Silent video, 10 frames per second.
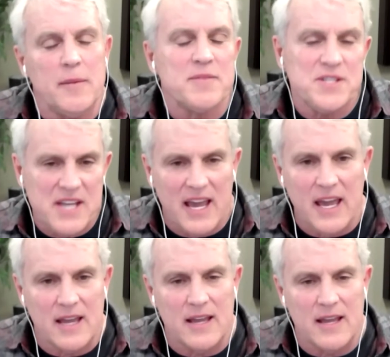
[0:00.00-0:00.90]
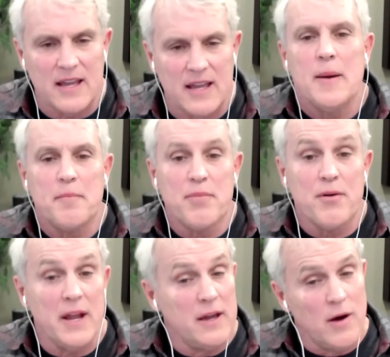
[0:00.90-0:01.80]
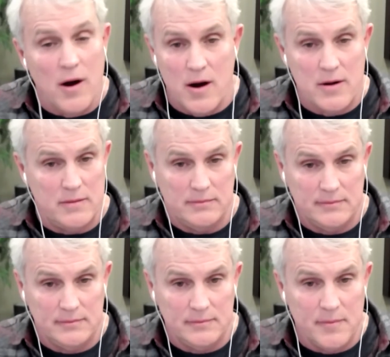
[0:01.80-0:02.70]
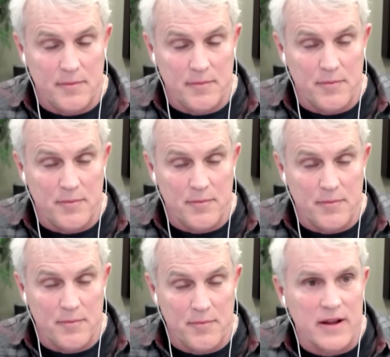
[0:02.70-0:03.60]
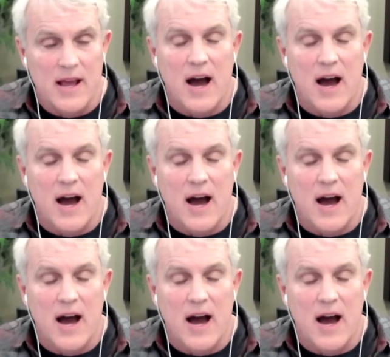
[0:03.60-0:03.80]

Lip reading: am saying, bring it hard, bring it hard.